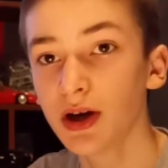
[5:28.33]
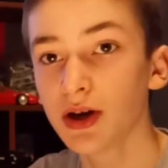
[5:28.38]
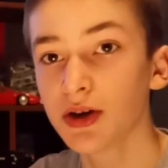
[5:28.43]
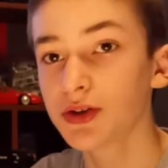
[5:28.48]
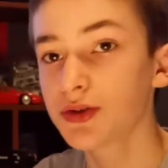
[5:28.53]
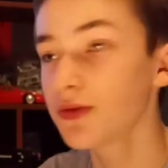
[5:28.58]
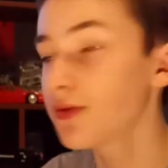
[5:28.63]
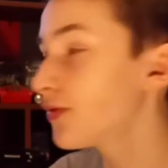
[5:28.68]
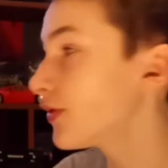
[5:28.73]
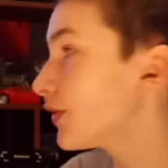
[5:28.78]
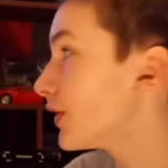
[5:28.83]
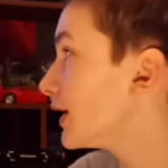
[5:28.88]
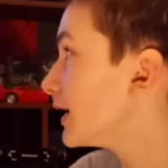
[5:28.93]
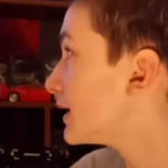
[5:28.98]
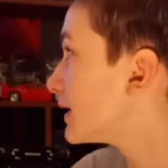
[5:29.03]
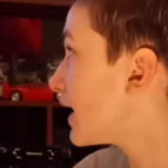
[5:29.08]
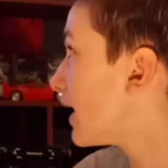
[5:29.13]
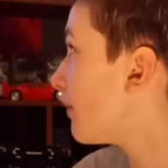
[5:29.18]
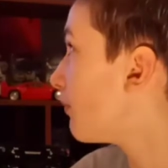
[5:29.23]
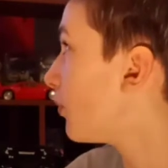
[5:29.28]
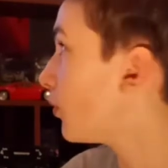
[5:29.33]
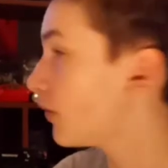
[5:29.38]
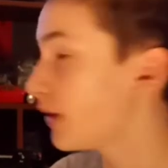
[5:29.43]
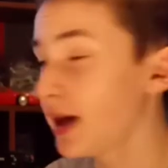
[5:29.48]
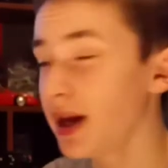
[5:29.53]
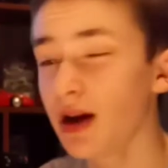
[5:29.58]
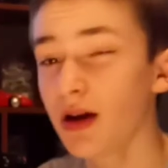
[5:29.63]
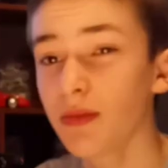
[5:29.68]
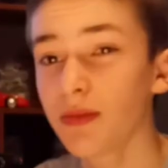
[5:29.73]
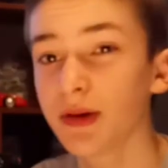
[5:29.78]
So for example,
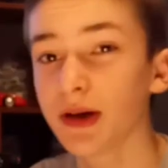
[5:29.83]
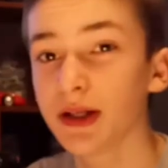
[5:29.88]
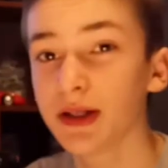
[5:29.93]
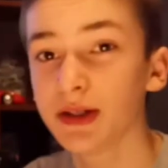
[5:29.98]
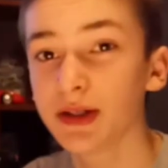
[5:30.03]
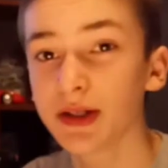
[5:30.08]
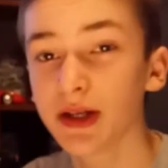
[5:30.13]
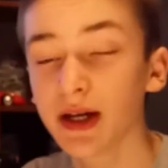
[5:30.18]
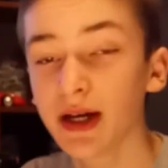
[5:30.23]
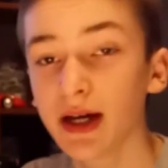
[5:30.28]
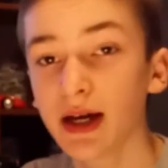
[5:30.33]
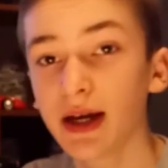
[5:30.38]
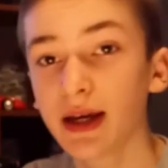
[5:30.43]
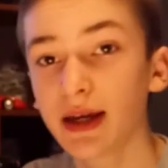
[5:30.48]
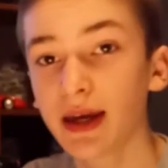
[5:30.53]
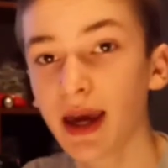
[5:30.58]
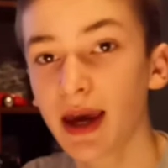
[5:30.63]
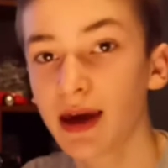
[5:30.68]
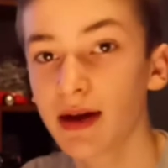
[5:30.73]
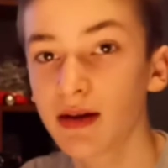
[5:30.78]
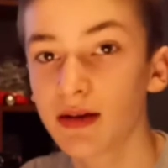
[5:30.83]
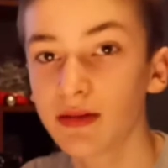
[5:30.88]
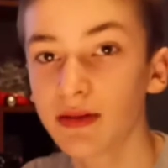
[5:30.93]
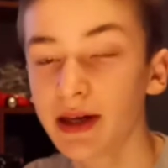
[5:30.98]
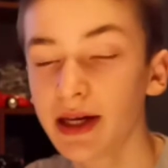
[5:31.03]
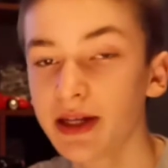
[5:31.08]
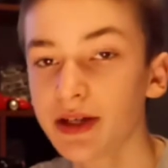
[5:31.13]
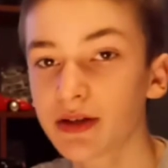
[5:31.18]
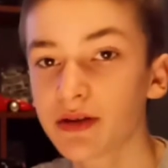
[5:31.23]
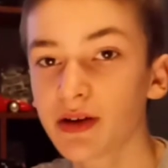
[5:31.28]
hairpins, getting a
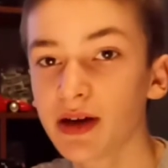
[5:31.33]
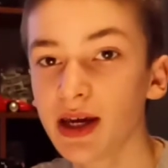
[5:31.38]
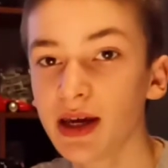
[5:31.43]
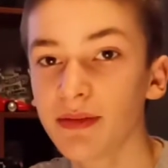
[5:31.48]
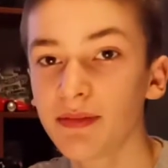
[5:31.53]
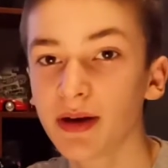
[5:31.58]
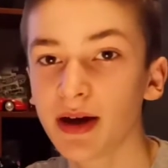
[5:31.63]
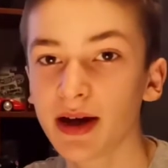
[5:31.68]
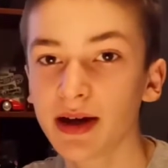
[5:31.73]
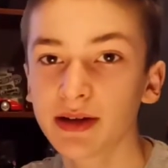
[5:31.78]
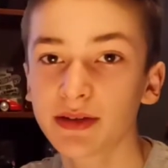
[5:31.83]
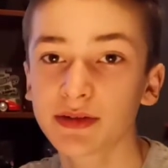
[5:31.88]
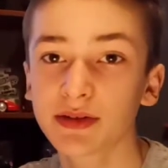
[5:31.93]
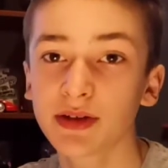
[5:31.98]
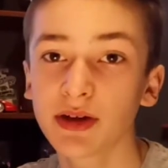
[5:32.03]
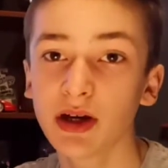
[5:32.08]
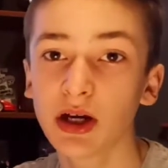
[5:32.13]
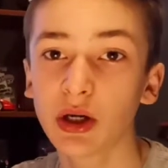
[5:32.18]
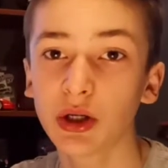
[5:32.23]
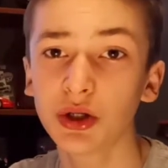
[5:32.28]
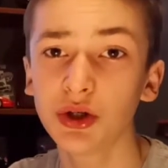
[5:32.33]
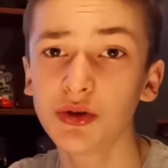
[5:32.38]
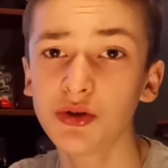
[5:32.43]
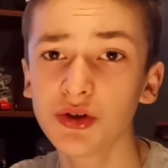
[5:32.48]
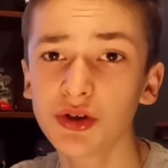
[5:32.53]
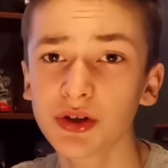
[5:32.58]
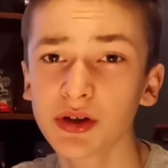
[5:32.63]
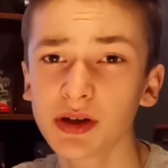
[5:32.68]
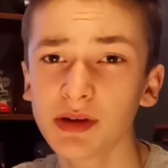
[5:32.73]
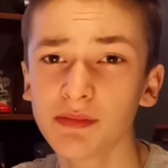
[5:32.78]
later apex
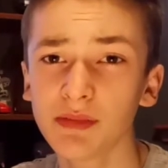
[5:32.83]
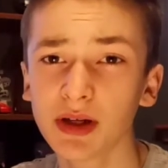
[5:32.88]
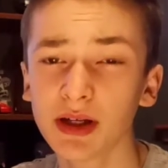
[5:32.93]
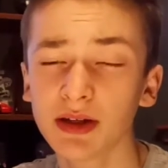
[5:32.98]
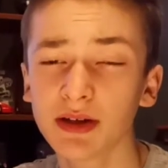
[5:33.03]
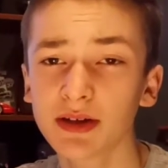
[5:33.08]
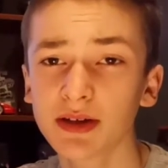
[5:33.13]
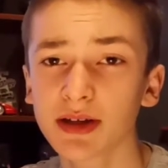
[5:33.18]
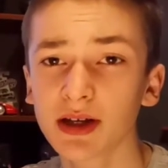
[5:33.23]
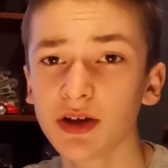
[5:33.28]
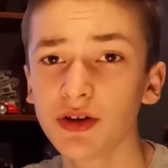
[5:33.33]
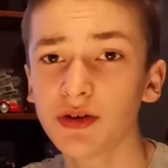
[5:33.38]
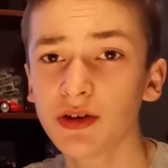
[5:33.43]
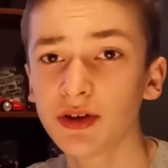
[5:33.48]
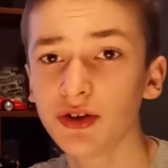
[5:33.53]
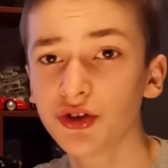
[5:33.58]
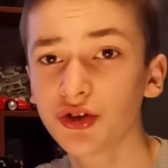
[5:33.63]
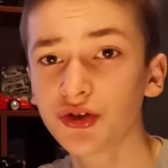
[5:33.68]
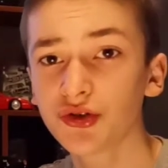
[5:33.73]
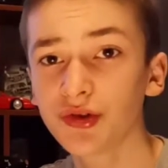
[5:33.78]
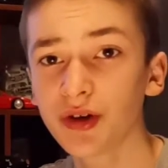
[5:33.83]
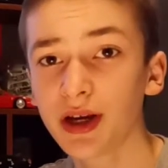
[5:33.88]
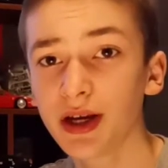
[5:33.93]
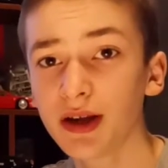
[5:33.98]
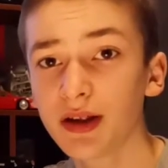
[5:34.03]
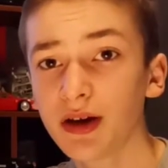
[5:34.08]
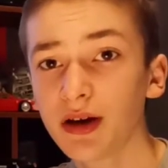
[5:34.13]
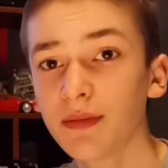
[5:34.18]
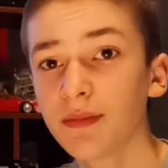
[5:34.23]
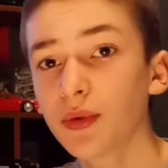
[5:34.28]
usually means that you can
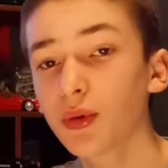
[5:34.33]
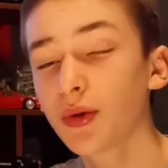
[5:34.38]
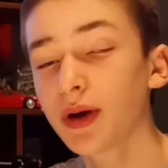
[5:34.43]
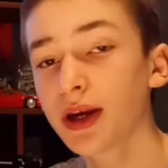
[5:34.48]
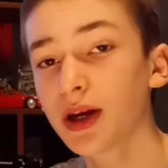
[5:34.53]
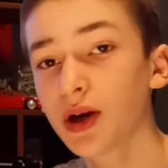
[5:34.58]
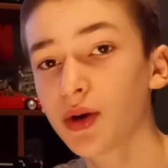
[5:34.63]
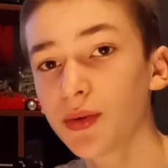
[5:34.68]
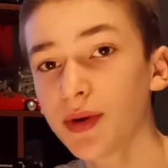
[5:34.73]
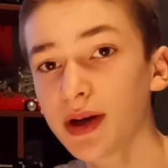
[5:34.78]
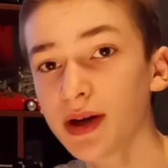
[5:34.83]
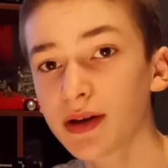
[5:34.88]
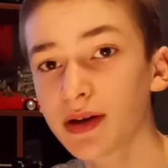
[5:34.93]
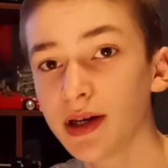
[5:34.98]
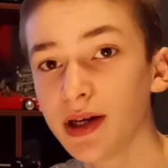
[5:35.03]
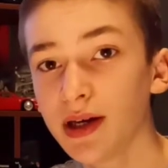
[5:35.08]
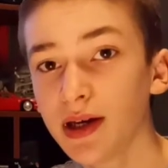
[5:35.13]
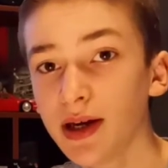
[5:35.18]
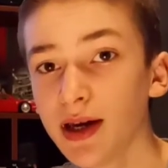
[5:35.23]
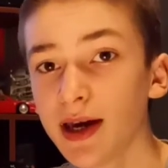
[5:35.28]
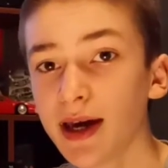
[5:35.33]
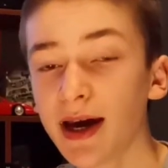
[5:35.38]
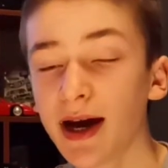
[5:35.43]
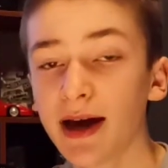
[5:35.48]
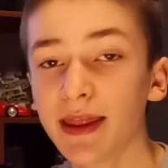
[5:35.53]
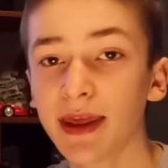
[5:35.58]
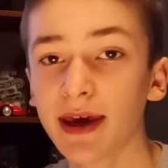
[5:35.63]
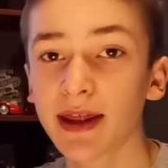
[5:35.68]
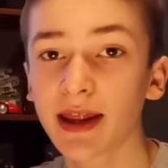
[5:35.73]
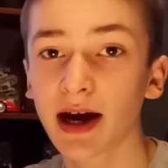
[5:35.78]
straighten up quite quickly
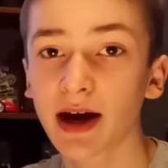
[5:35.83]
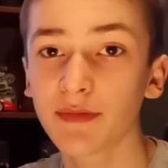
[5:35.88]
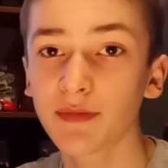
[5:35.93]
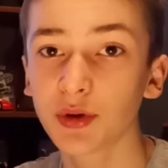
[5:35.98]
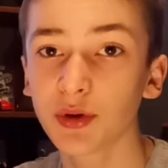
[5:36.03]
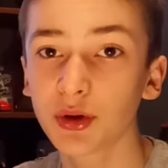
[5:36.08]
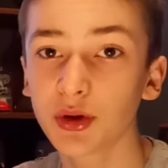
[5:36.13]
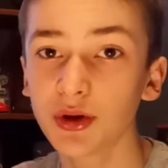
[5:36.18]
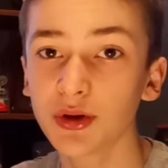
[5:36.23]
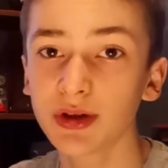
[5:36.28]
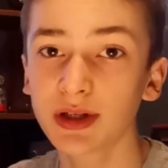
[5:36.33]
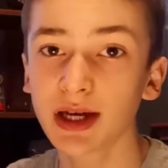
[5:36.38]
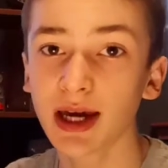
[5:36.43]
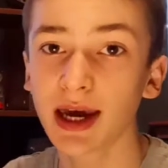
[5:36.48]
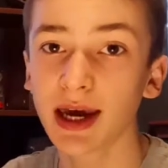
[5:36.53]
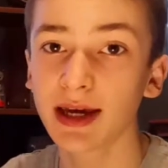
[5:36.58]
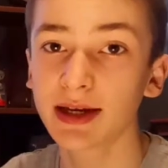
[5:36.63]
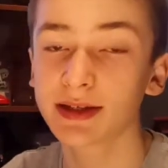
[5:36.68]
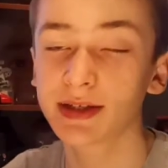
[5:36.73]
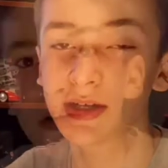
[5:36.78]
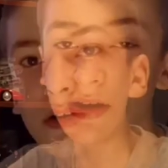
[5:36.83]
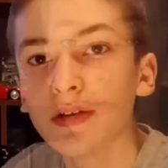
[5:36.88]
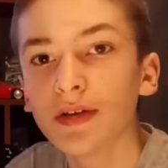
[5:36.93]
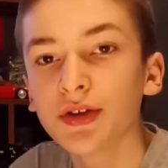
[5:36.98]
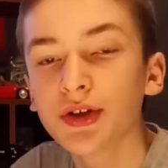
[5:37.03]
and then have a good exit on.